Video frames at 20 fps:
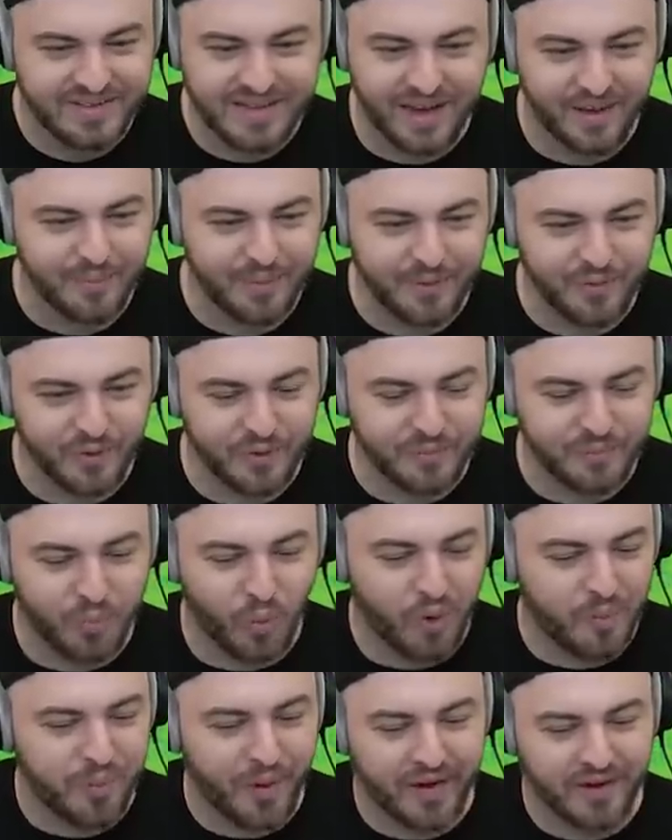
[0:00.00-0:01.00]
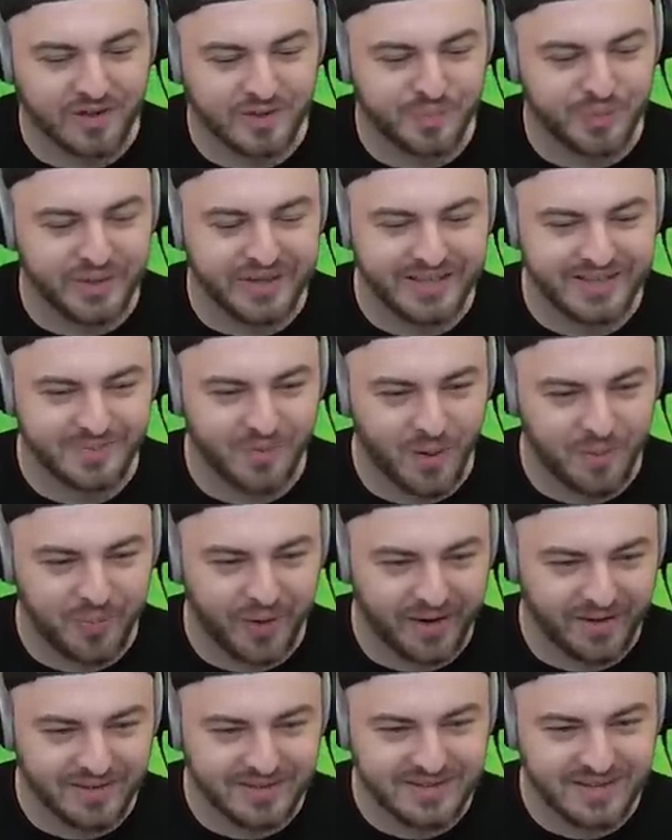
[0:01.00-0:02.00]
Yeah, but not, more puddles, really please. Strategic. More
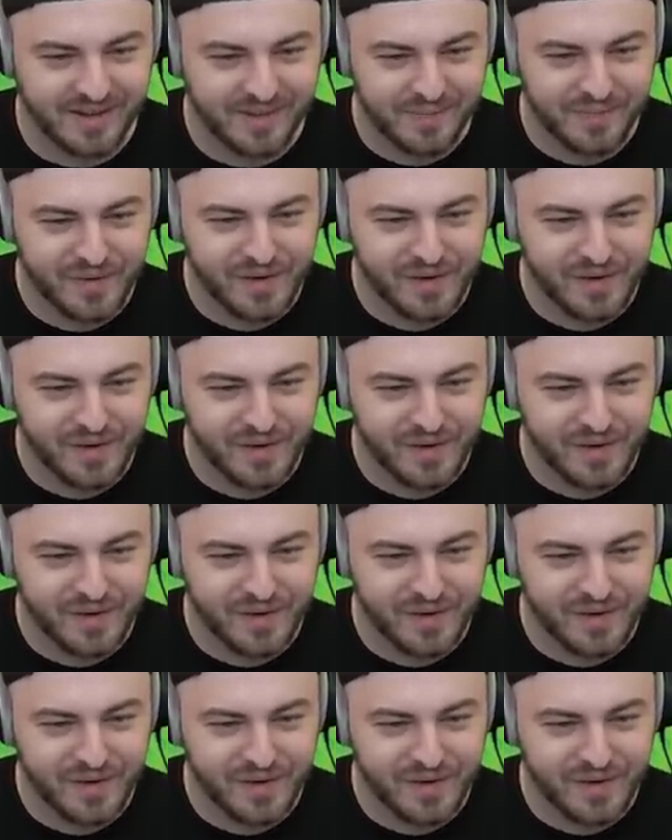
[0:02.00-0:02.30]
puddles.